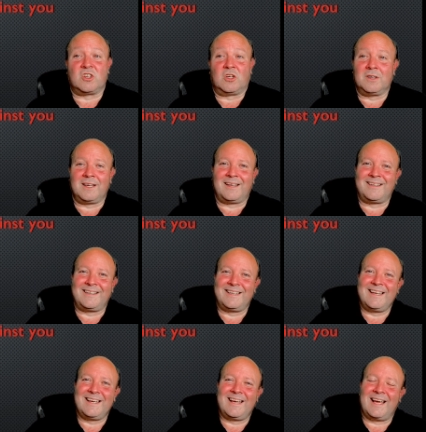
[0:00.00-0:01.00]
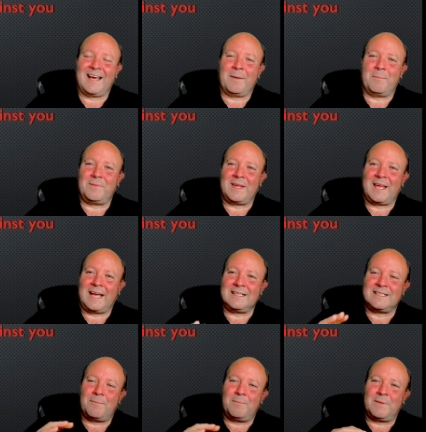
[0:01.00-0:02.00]
you. And
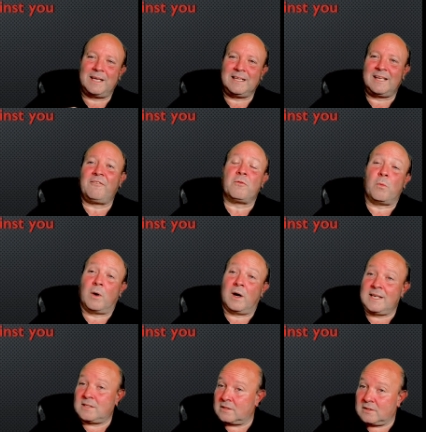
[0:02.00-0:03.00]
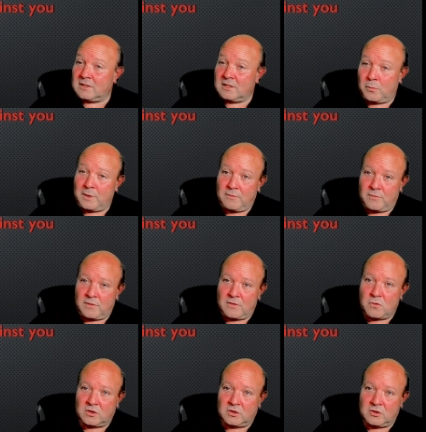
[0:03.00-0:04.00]
in different ways, we've
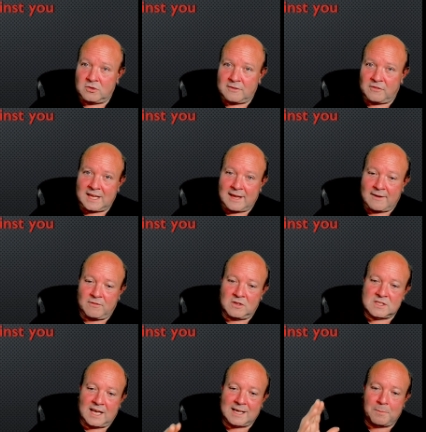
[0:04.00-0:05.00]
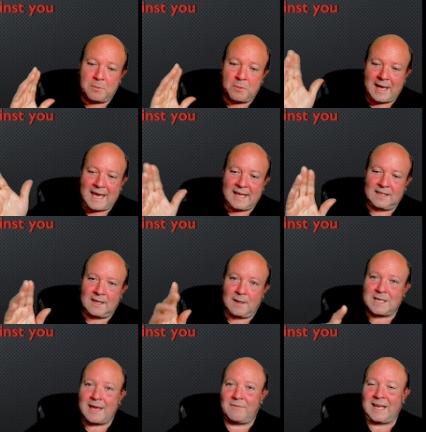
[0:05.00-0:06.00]
all gone through different levels. I could put my hand up
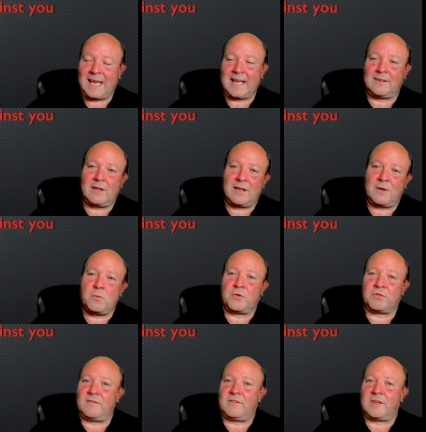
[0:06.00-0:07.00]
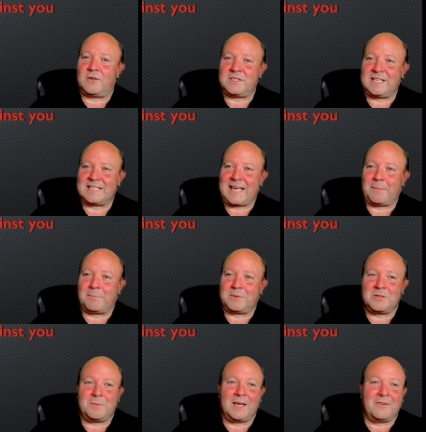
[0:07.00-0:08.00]
to having had all three of those things happen
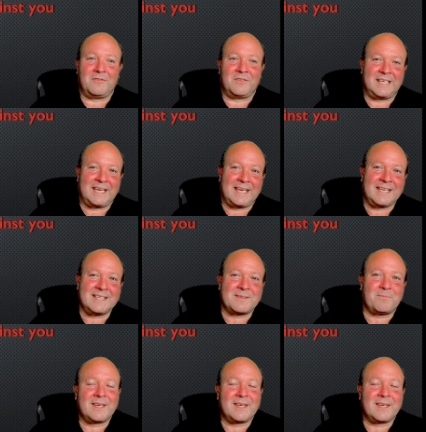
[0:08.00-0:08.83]
to me over the years,